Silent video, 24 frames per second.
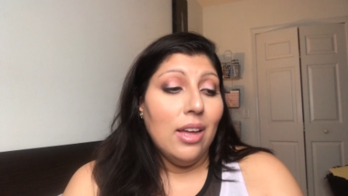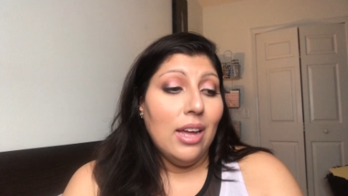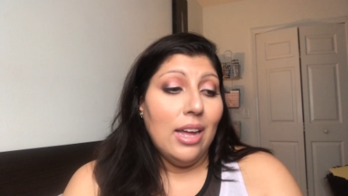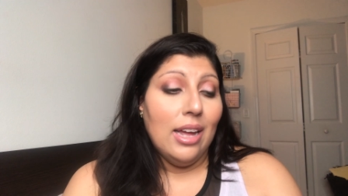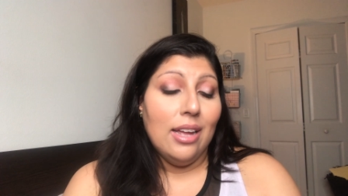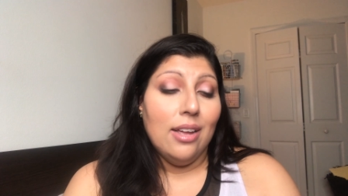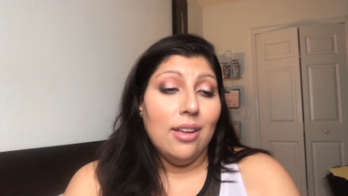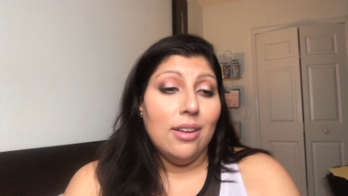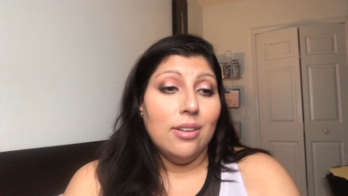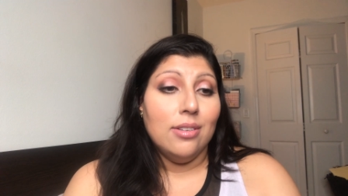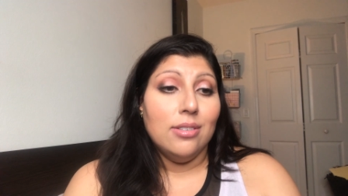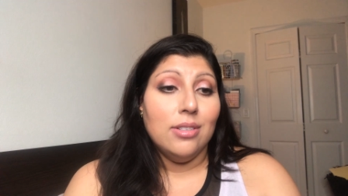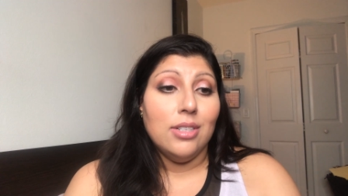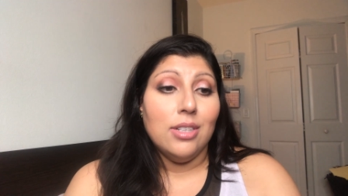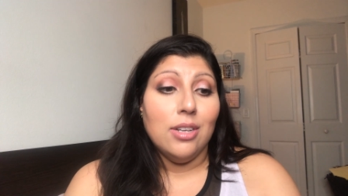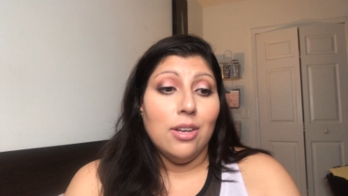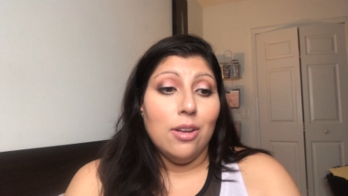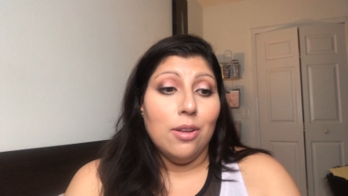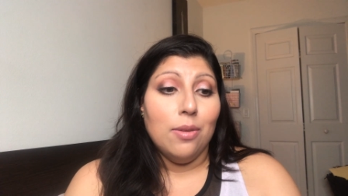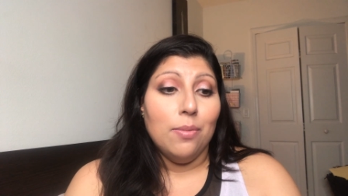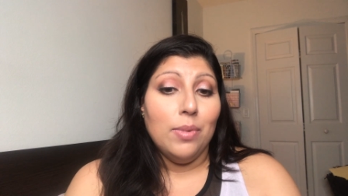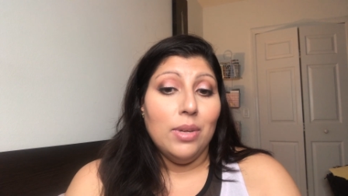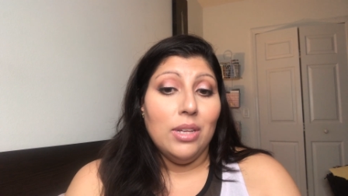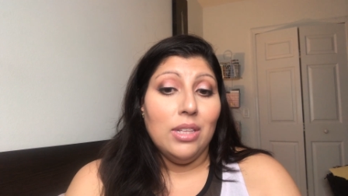and
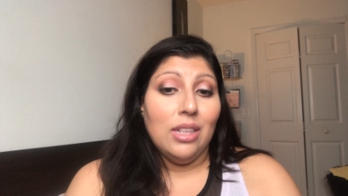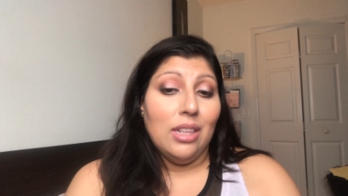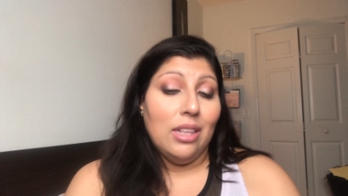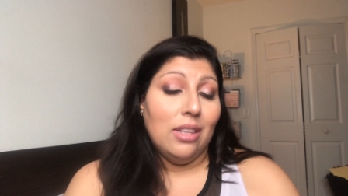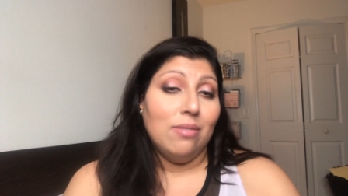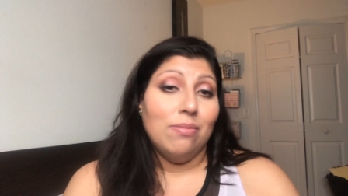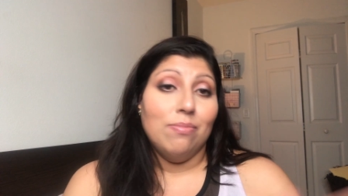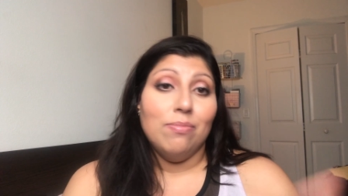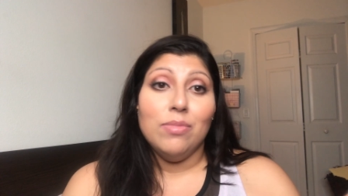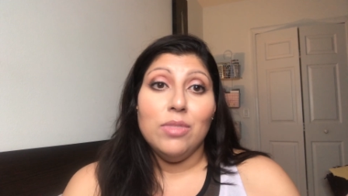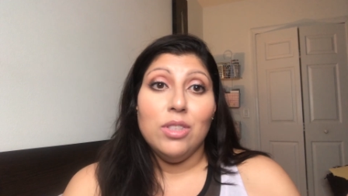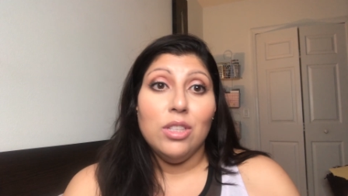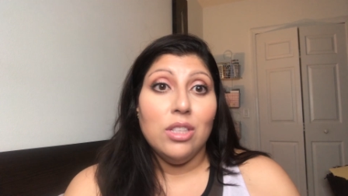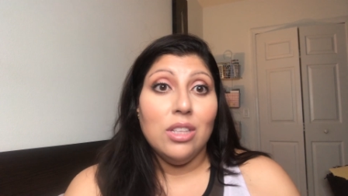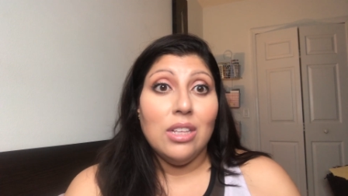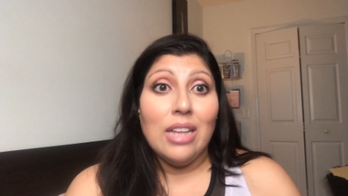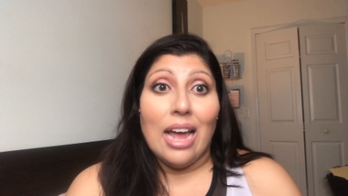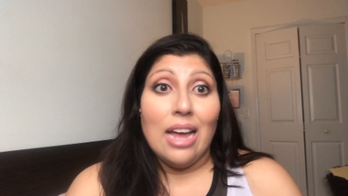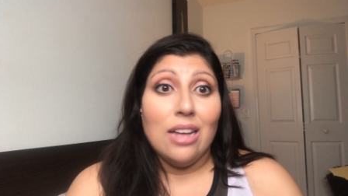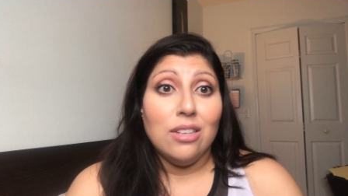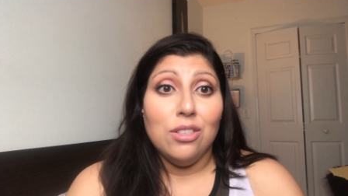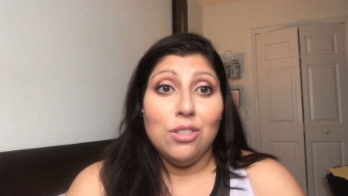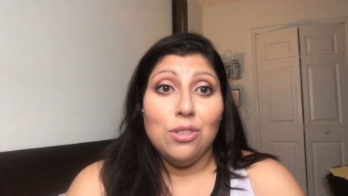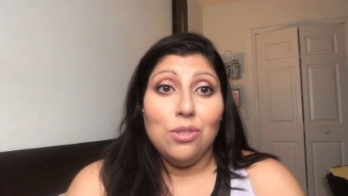it
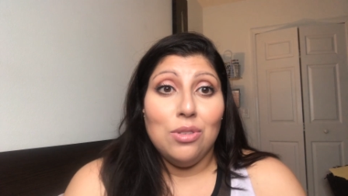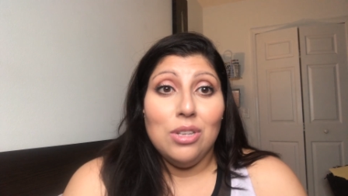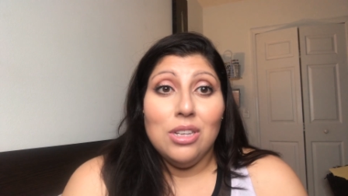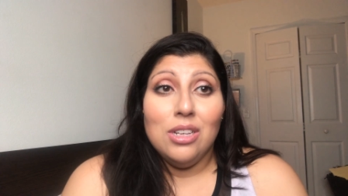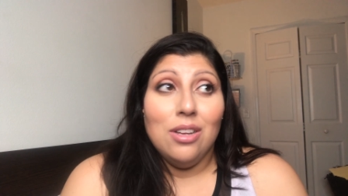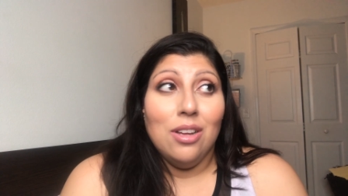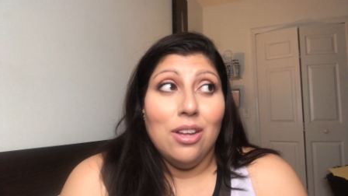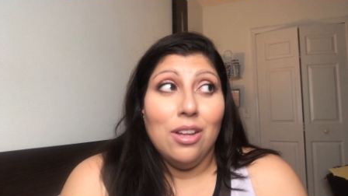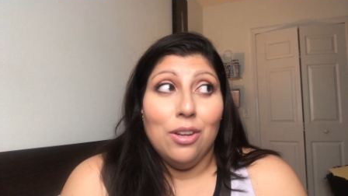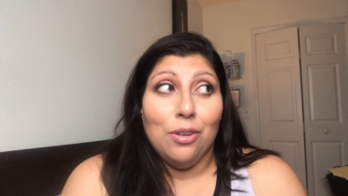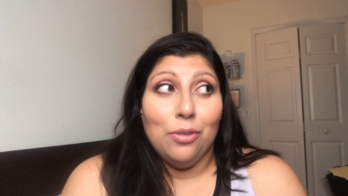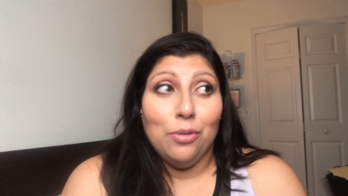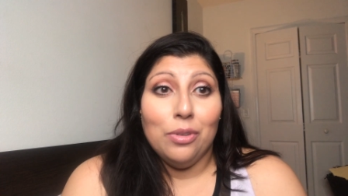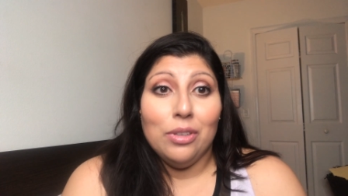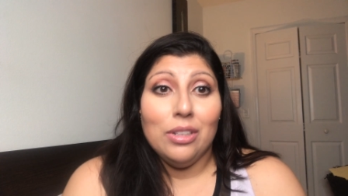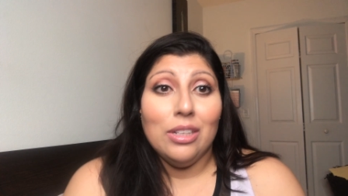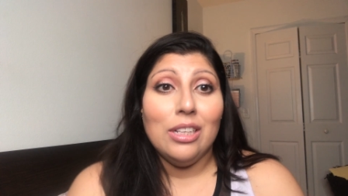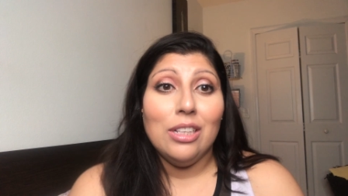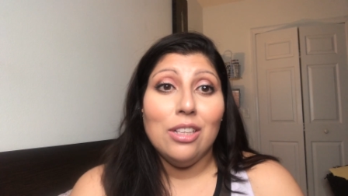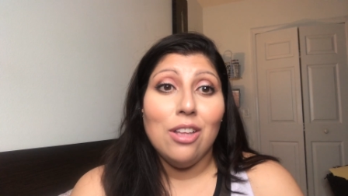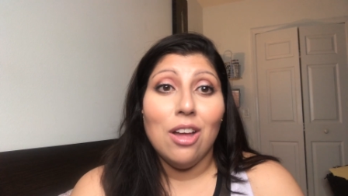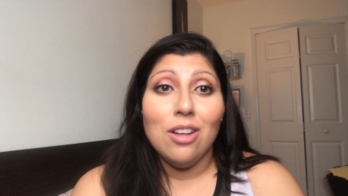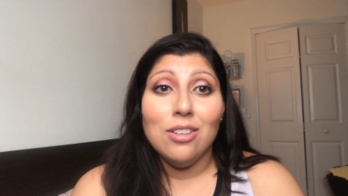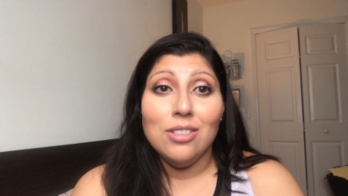lasts a
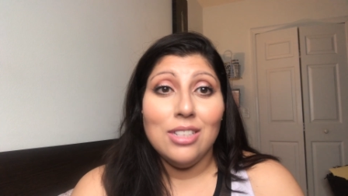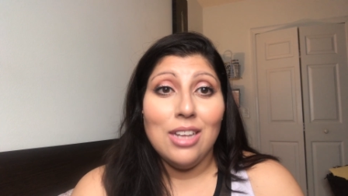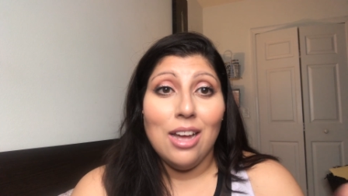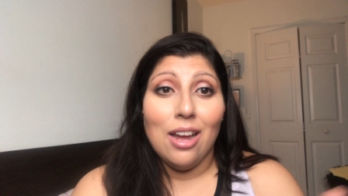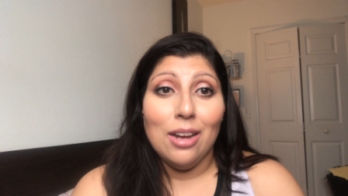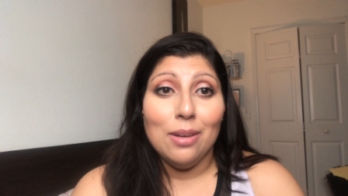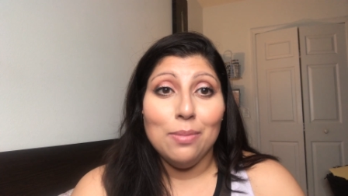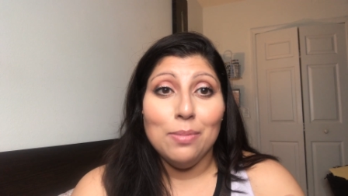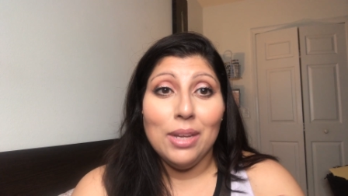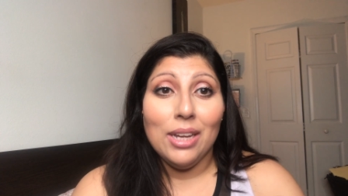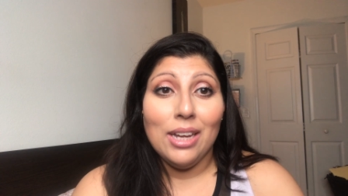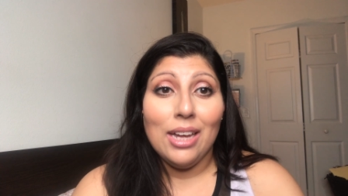really long time.